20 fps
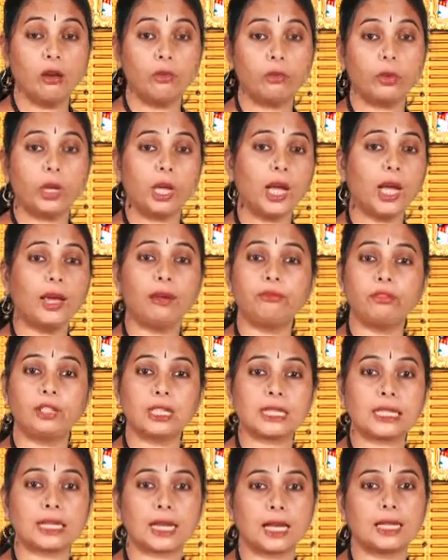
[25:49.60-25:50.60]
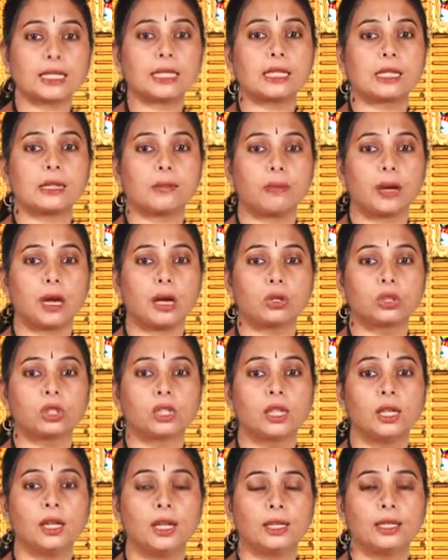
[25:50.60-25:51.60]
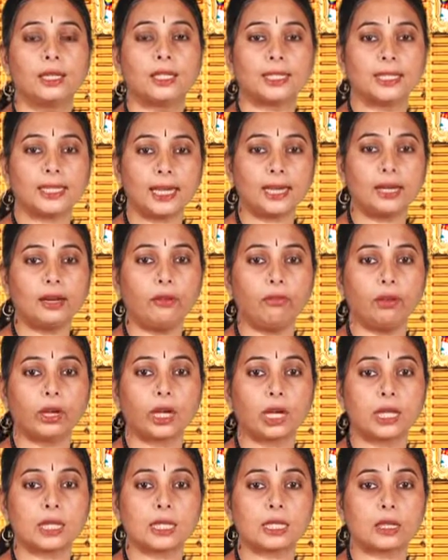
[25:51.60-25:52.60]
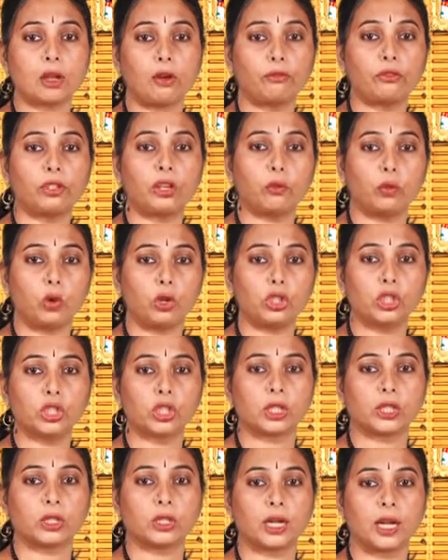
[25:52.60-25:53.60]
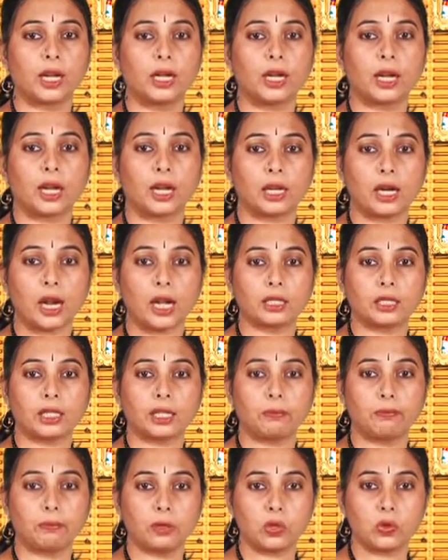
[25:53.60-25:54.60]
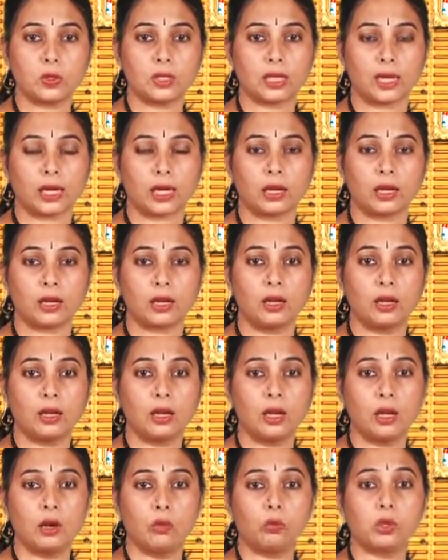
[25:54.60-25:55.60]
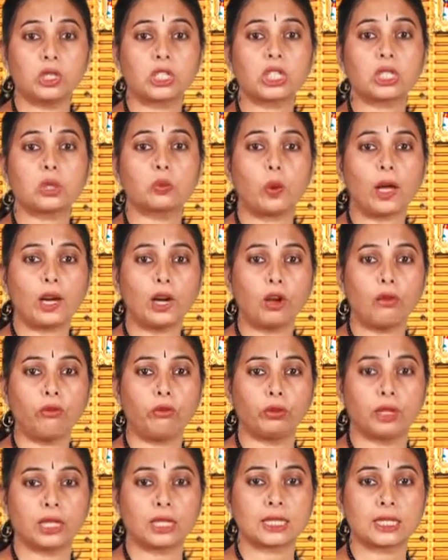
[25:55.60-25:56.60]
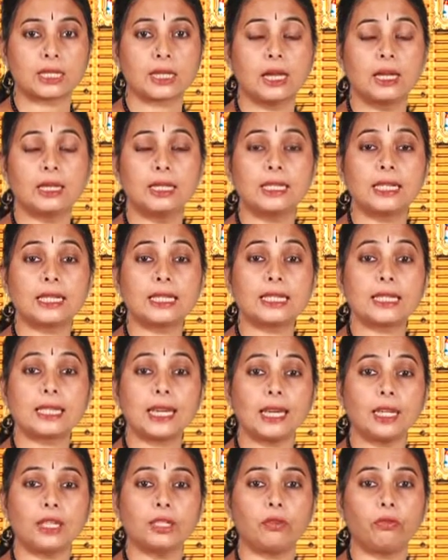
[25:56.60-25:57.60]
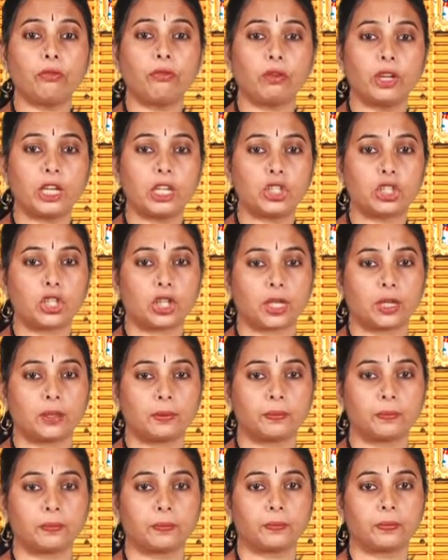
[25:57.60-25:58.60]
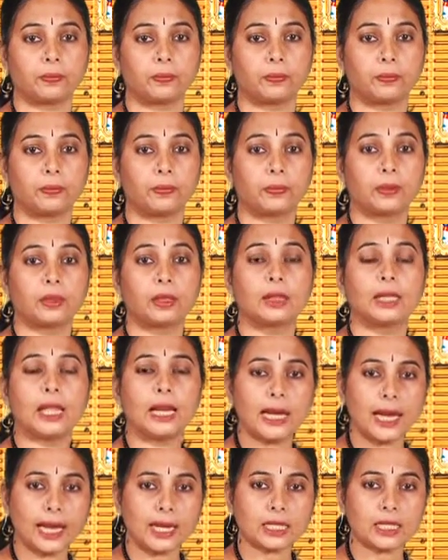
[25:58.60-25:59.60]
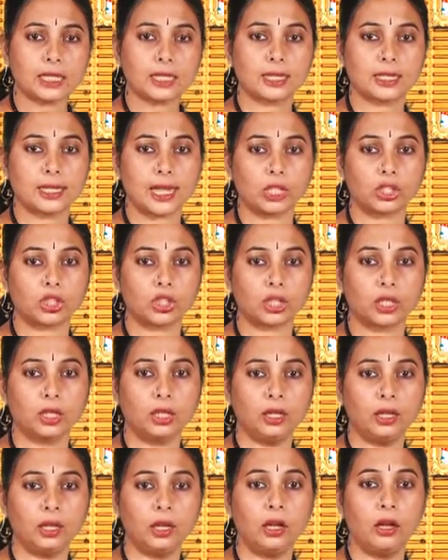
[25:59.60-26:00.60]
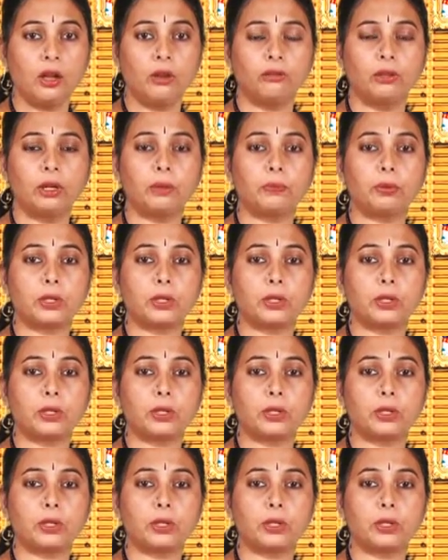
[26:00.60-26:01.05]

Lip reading: we have discussed about the significance of devotion in Carnatic music, which is one of its distinctive features. The next session will